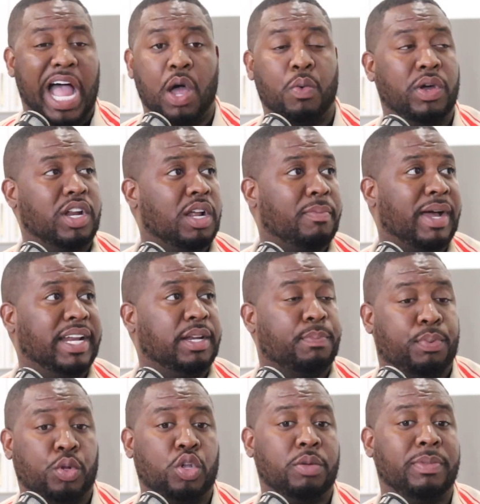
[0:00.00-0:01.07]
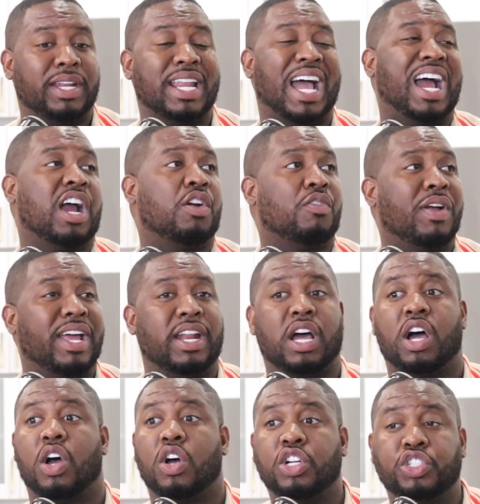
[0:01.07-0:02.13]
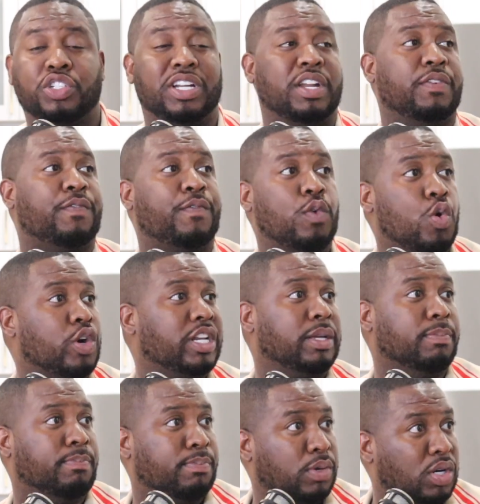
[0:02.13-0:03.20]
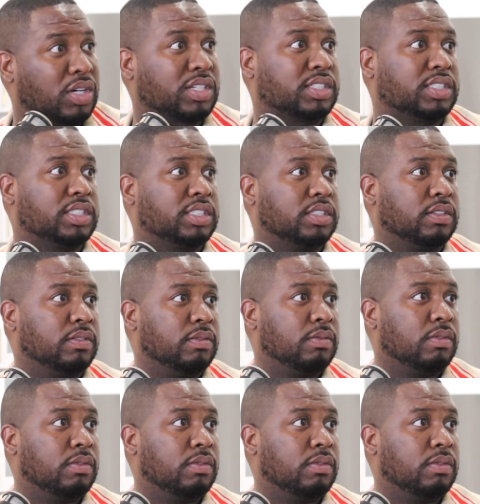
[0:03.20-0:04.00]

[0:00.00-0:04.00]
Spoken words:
I went on my deployment. I read 140 books.